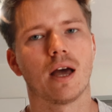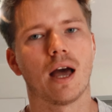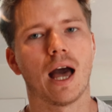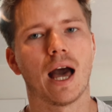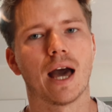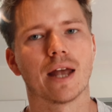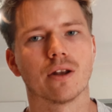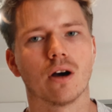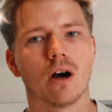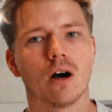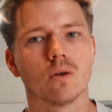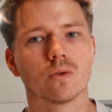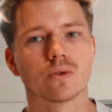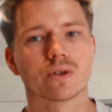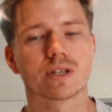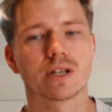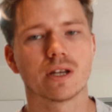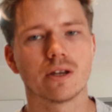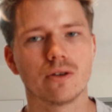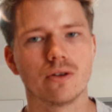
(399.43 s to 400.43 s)
and I'll
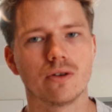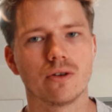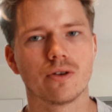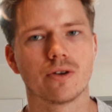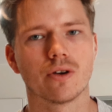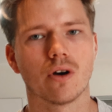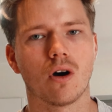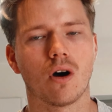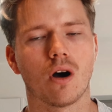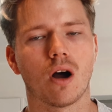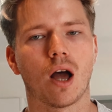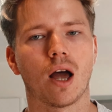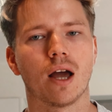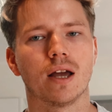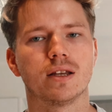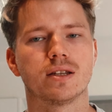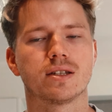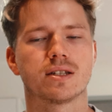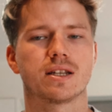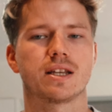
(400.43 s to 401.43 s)
see you
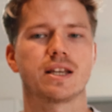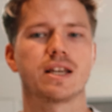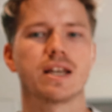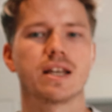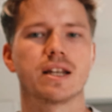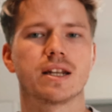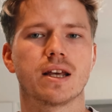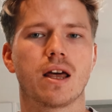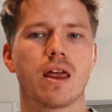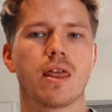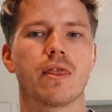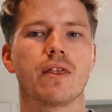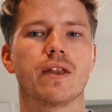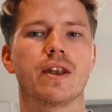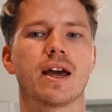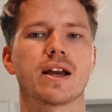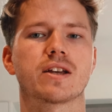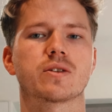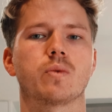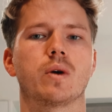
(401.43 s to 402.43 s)
guys in the
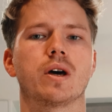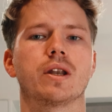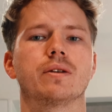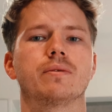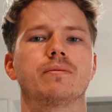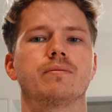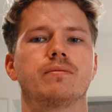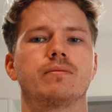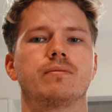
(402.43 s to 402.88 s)
next one.